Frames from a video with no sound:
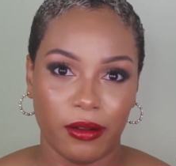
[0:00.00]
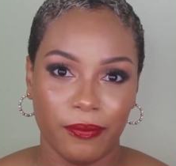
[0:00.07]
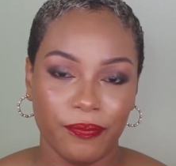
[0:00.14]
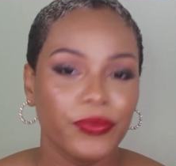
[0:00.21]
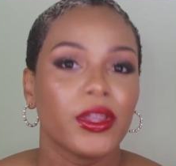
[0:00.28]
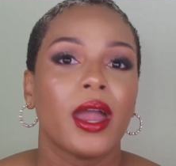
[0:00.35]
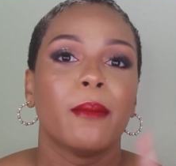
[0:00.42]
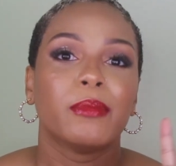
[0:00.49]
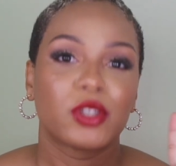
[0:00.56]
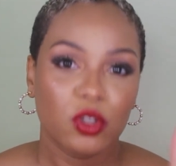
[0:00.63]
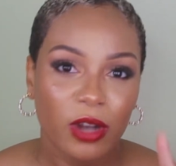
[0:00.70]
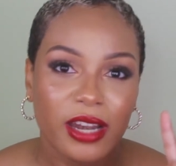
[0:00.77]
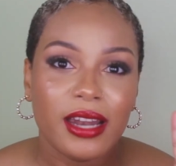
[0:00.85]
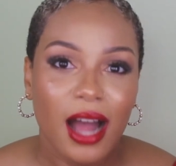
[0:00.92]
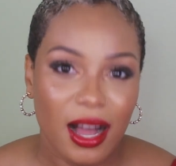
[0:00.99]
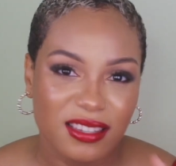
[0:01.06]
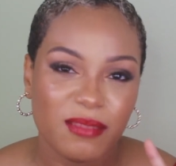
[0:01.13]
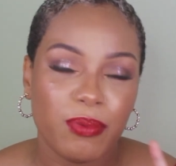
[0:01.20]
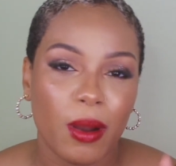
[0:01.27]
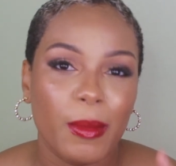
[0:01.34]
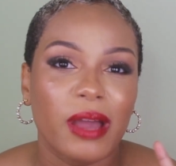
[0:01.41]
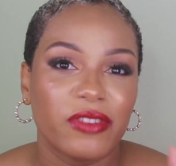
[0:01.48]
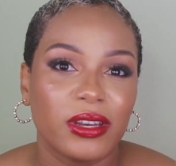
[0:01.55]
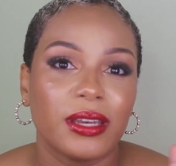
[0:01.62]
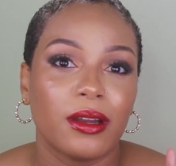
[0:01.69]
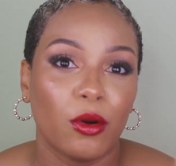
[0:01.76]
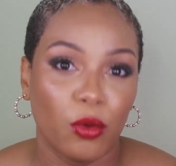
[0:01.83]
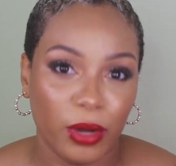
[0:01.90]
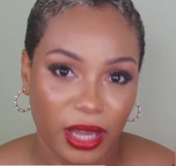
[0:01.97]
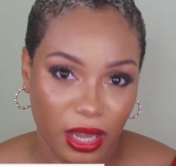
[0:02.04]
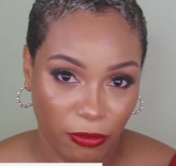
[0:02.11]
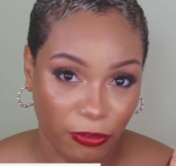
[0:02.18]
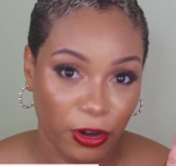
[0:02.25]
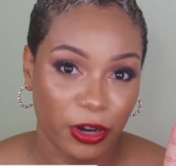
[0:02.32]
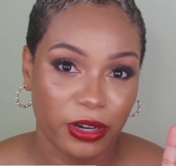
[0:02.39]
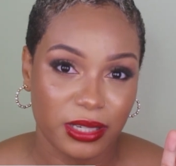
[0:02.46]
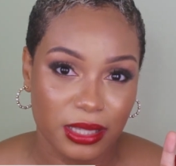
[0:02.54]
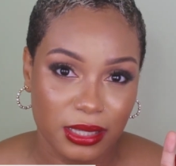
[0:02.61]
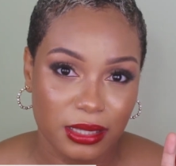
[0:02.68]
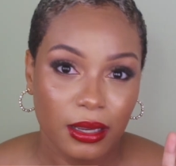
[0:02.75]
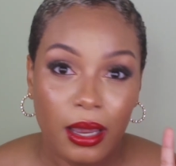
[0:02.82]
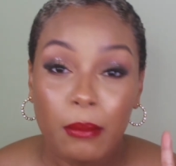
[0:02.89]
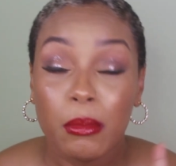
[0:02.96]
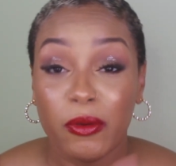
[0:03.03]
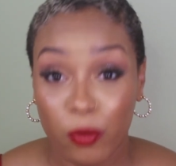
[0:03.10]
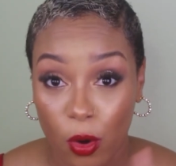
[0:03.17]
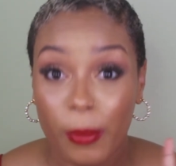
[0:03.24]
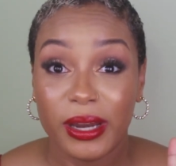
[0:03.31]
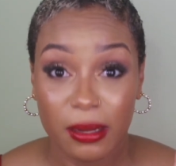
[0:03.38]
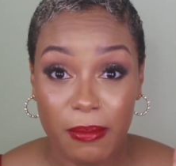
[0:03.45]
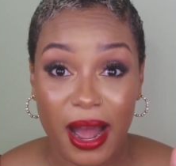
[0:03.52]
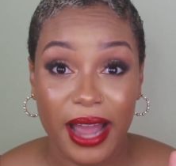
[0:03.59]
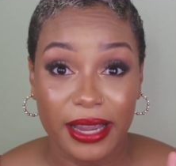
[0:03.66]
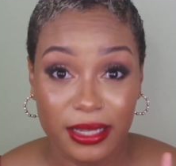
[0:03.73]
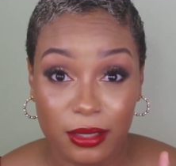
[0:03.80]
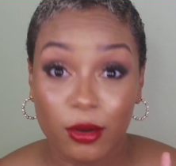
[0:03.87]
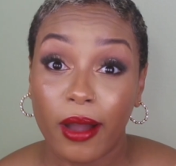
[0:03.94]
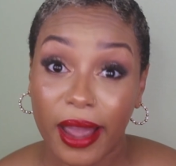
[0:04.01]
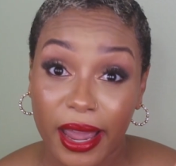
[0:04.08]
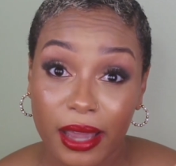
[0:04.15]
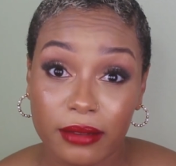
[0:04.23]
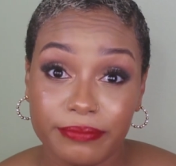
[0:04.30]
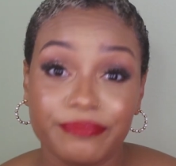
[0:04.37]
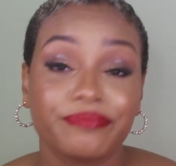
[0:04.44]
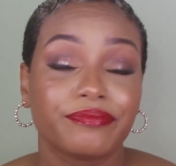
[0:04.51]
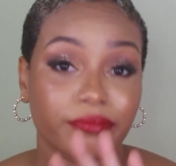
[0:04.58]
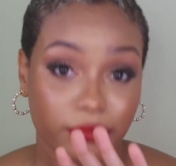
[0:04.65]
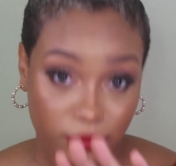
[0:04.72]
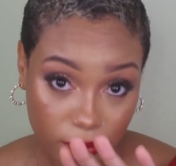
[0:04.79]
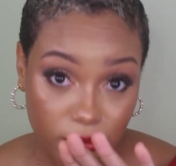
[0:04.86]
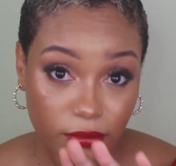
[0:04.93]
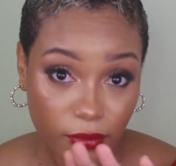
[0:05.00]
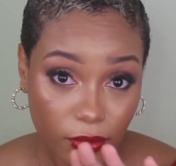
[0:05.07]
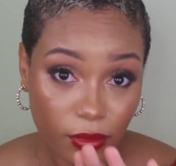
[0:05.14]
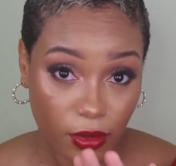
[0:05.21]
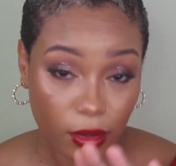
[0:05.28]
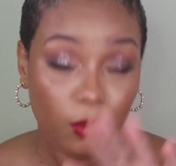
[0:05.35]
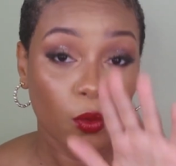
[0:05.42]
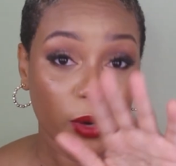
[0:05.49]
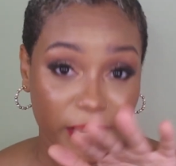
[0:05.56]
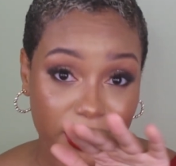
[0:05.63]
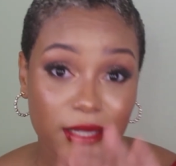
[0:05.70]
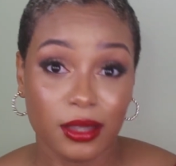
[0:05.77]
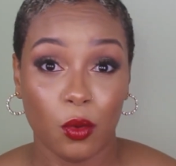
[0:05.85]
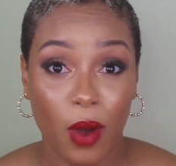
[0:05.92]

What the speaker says: I should have asked the plumber if he did okay first before me did buy it, okay? Word to the